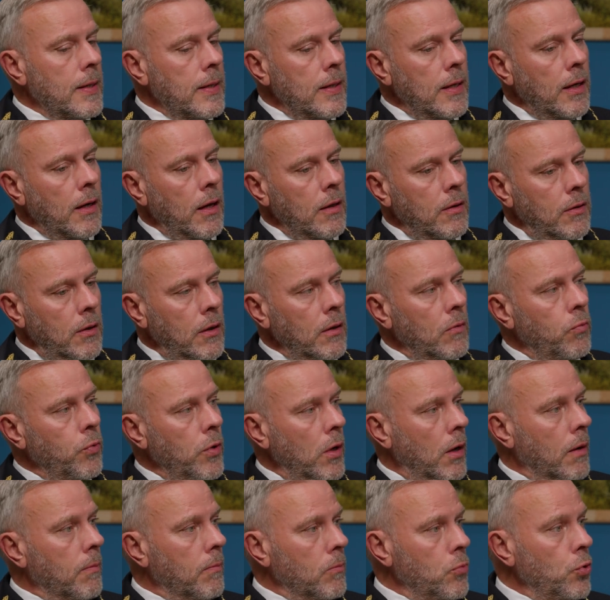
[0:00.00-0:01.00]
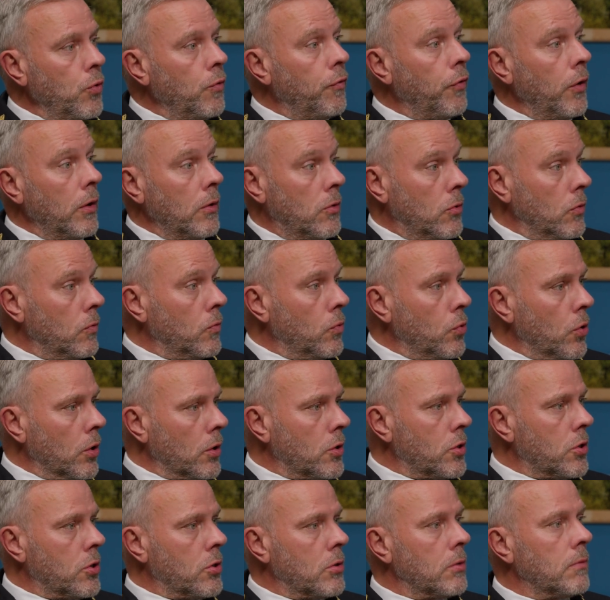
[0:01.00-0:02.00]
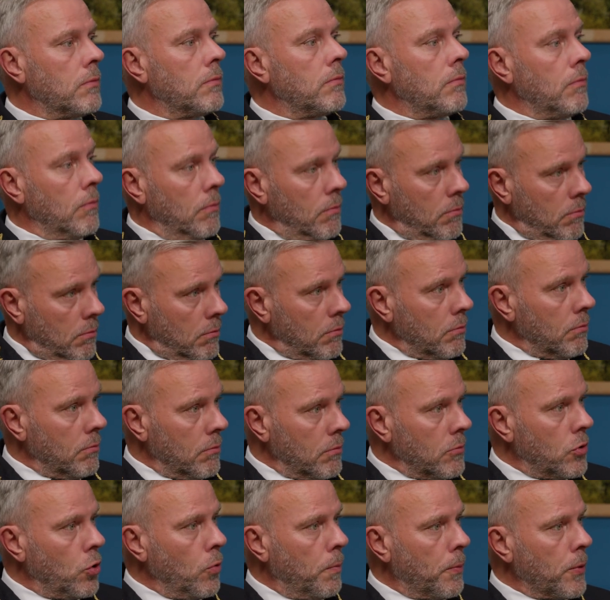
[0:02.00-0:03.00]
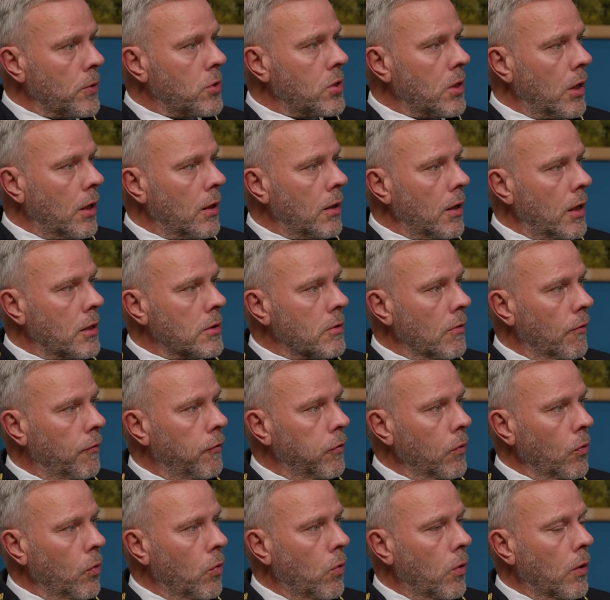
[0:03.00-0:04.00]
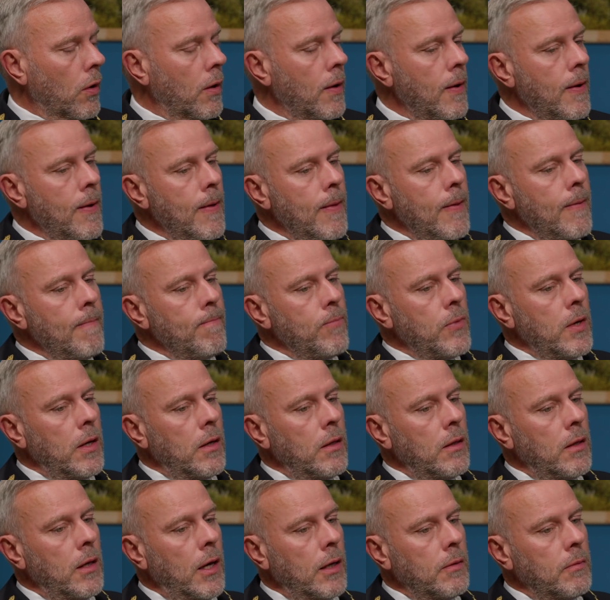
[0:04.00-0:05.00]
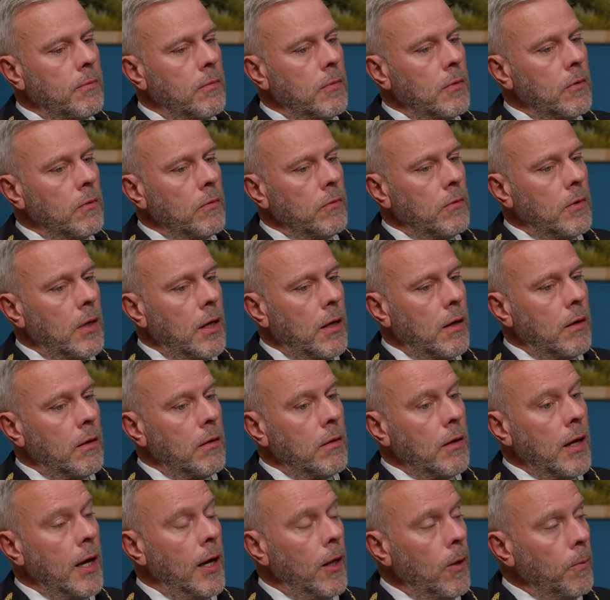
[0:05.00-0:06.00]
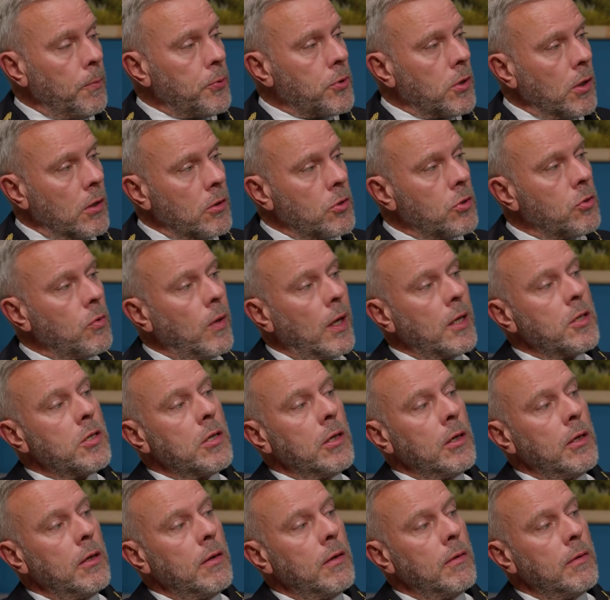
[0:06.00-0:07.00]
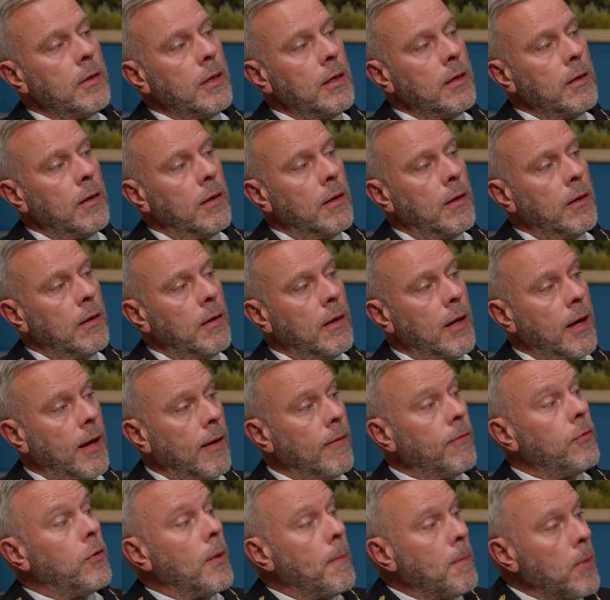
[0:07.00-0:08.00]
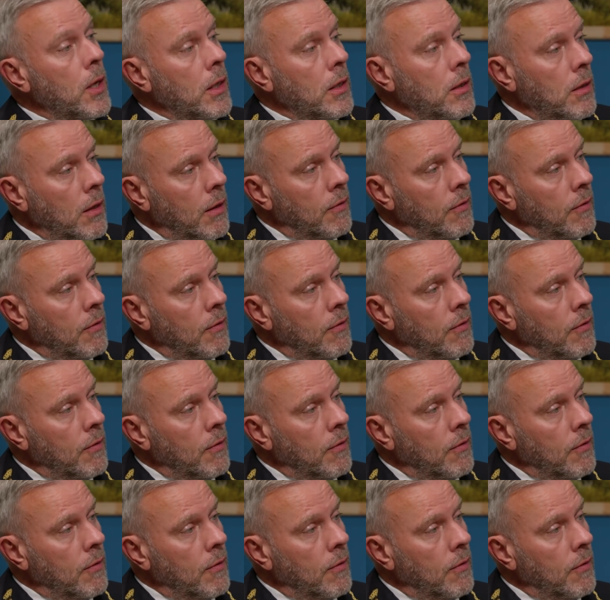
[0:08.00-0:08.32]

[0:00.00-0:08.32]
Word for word: And I think we are moving towards 2% as a floor. And that then helps us to actually uh, have the money